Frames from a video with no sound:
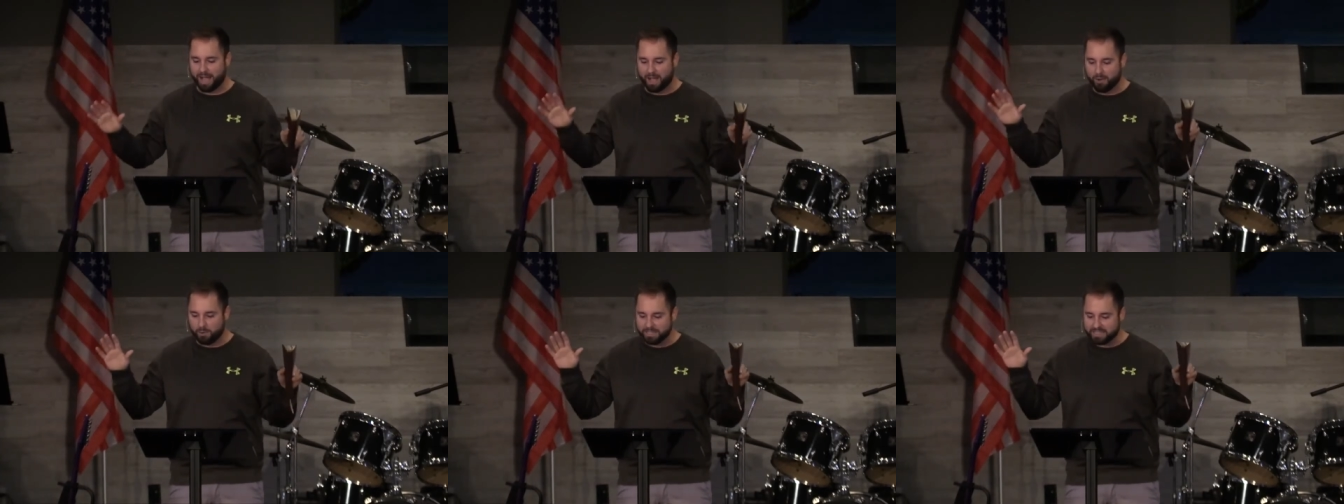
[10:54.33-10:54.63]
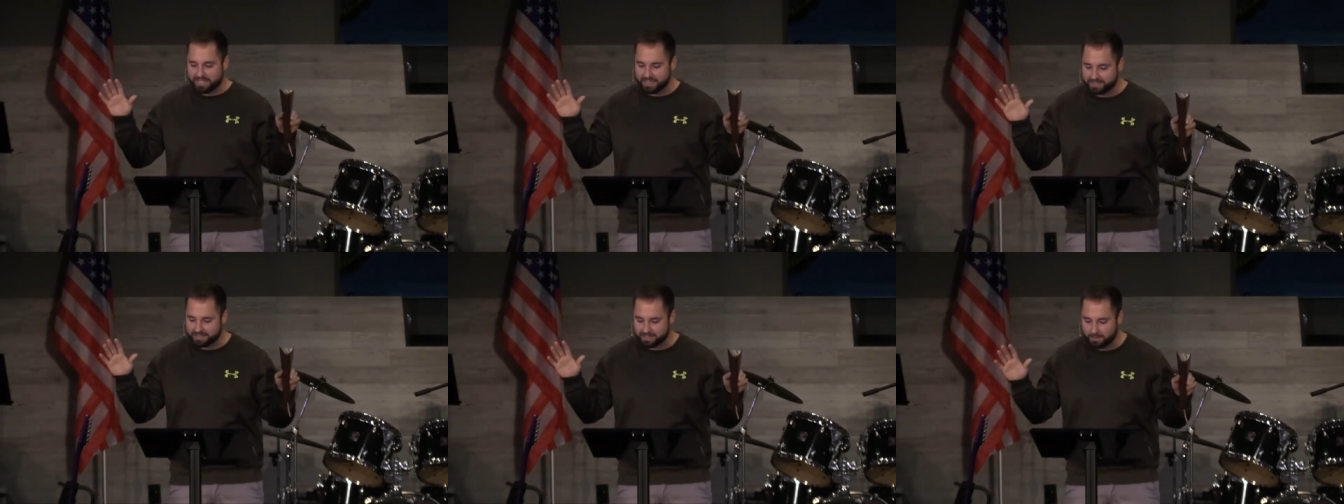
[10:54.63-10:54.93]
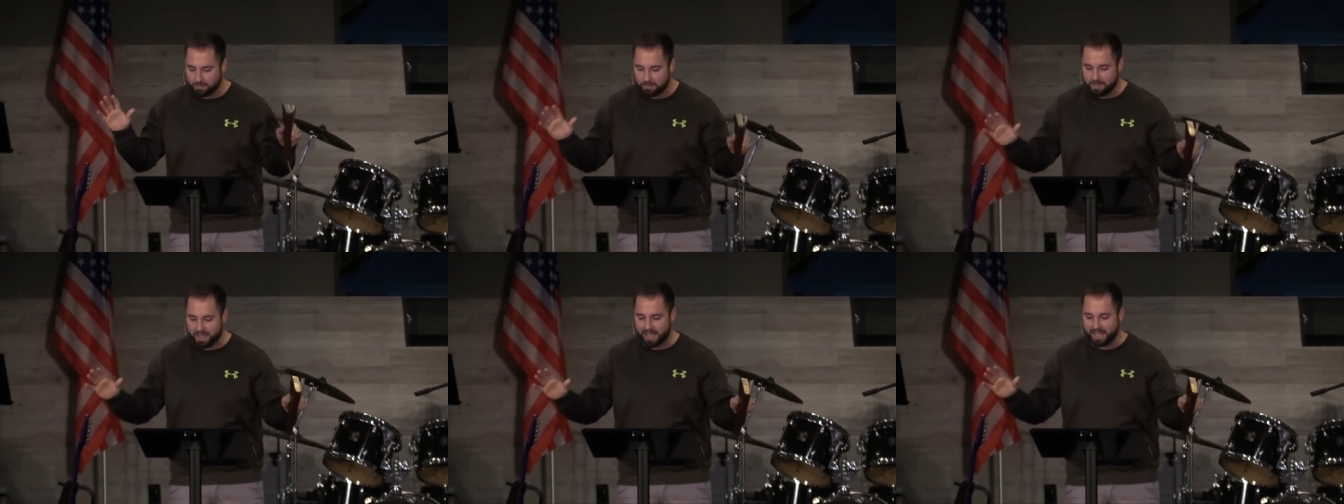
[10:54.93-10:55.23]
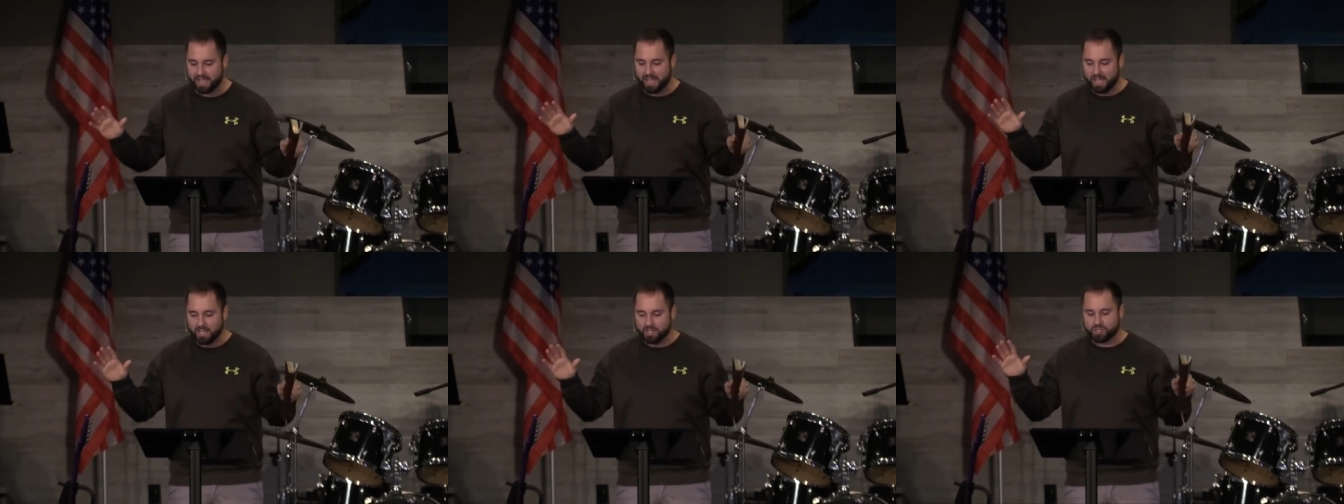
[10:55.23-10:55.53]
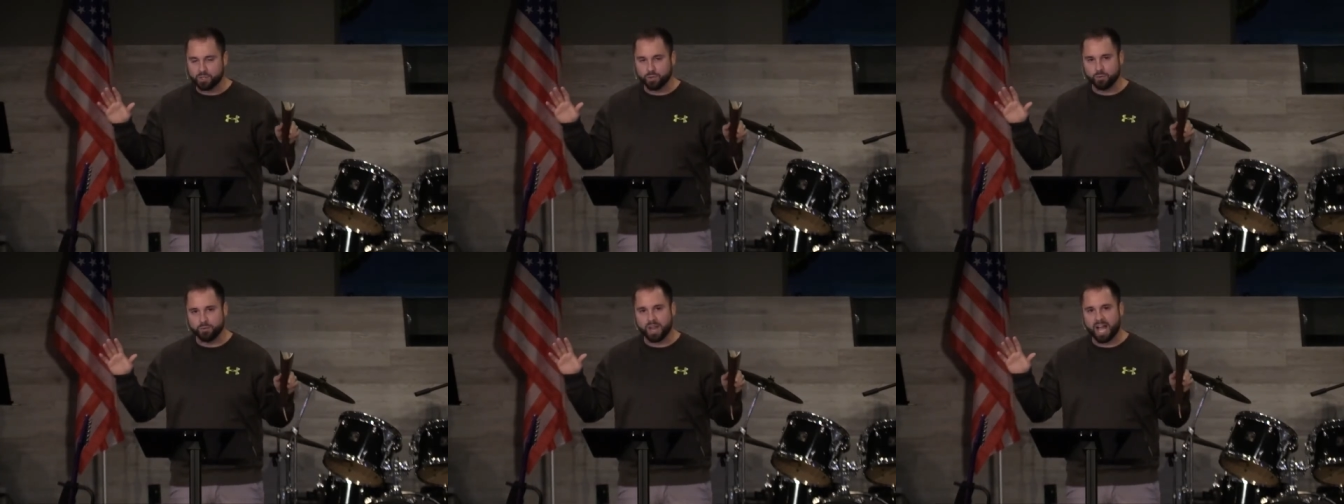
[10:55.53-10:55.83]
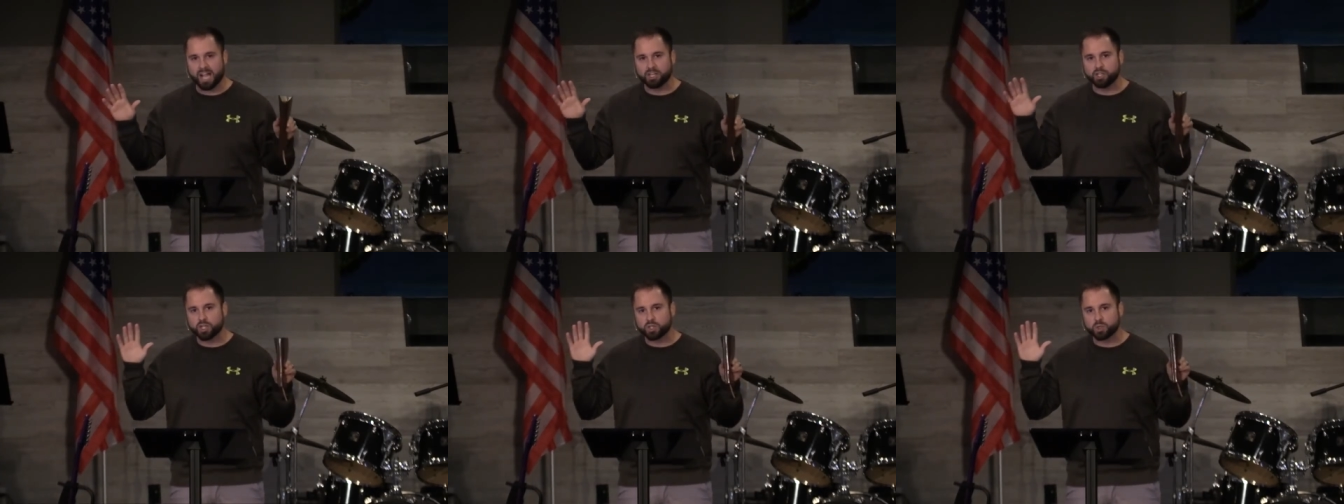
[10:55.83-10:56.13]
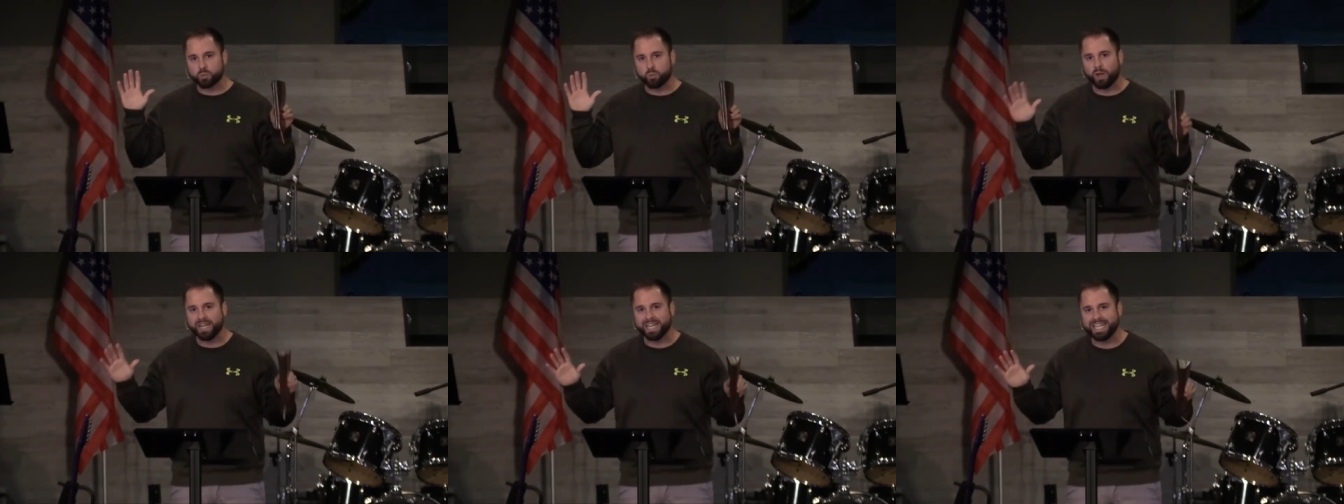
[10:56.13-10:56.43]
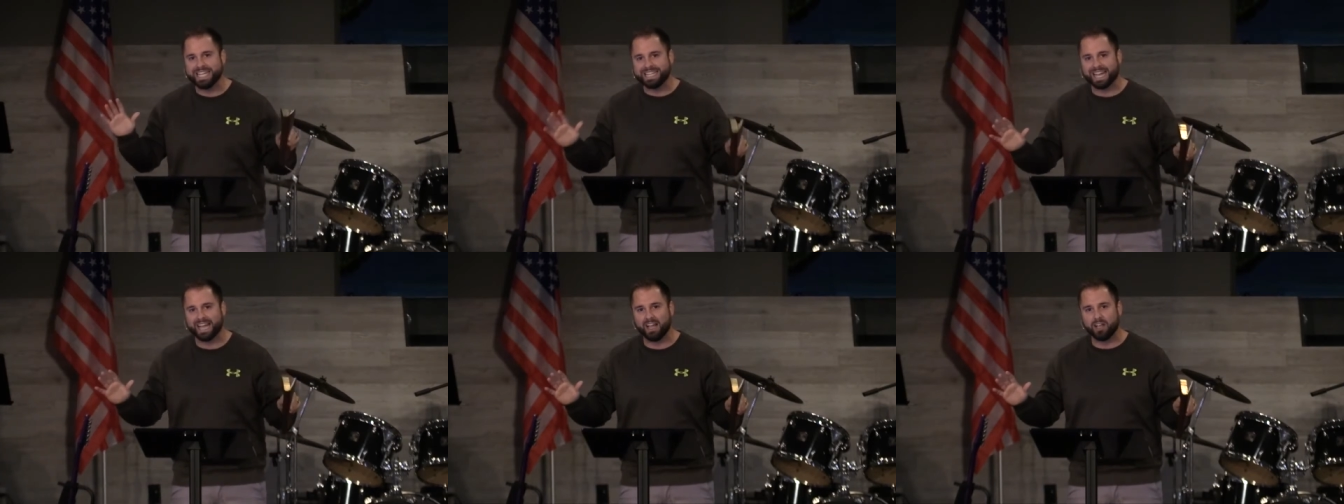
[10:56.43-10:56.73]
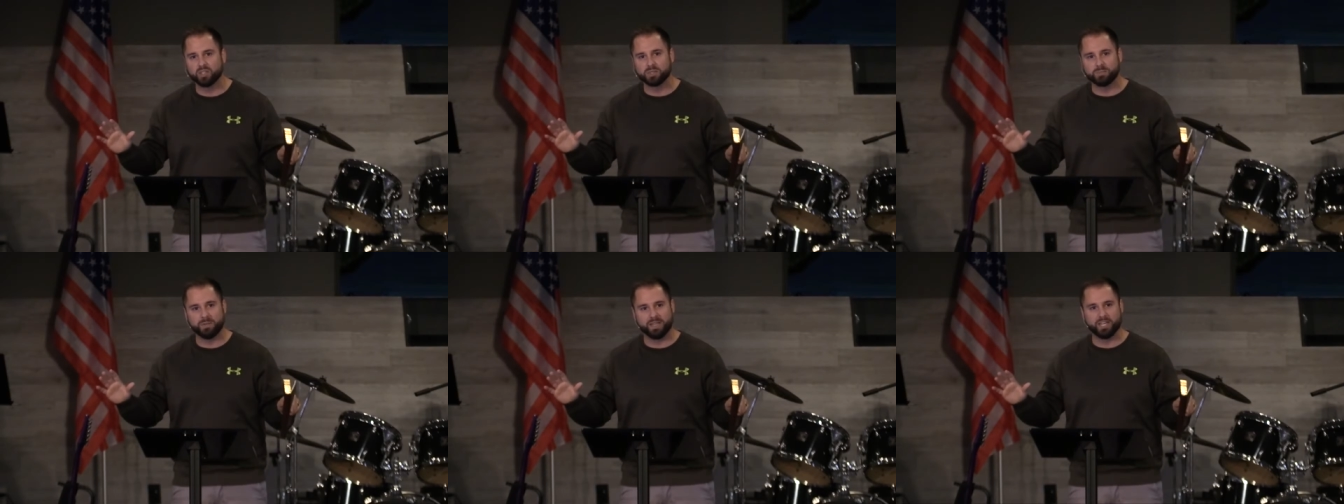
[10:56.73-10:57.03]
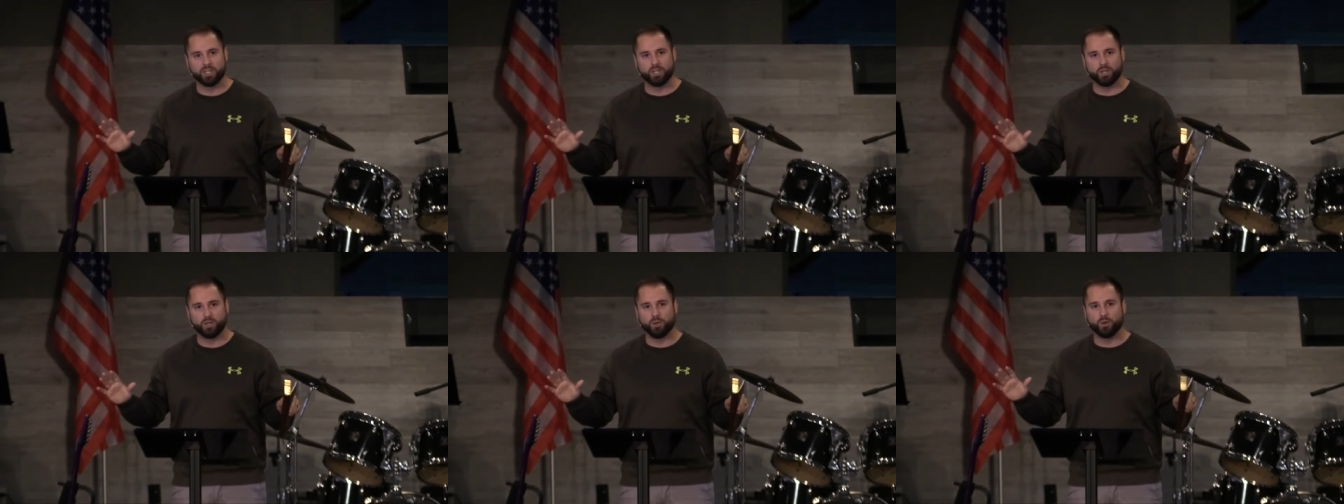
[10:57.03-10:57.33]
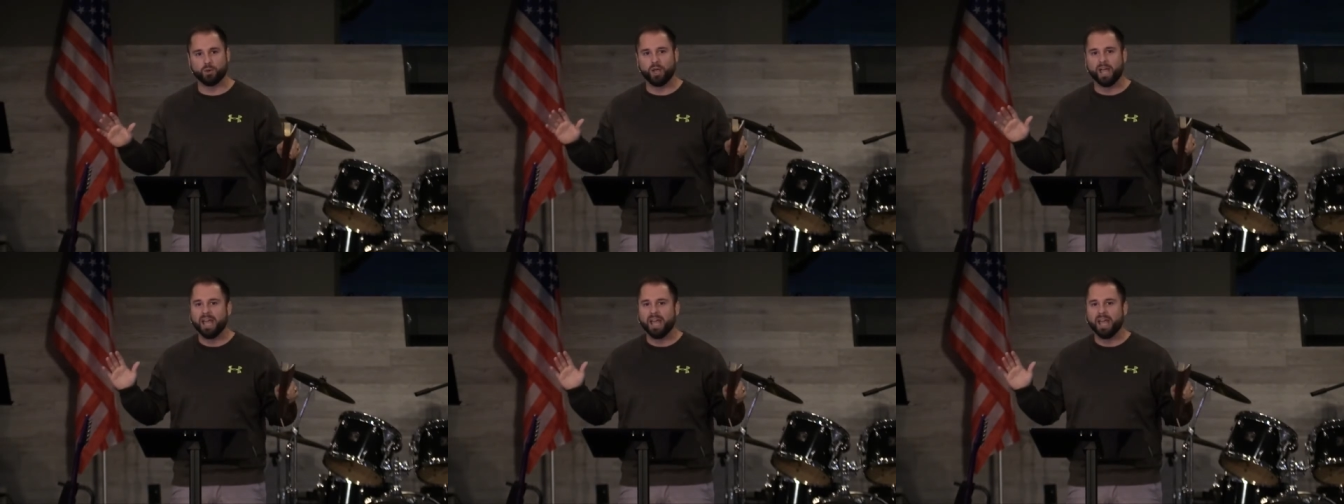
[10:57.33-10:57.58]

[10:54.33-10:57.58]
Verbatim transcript: I want to submit to not just what He tells me to do,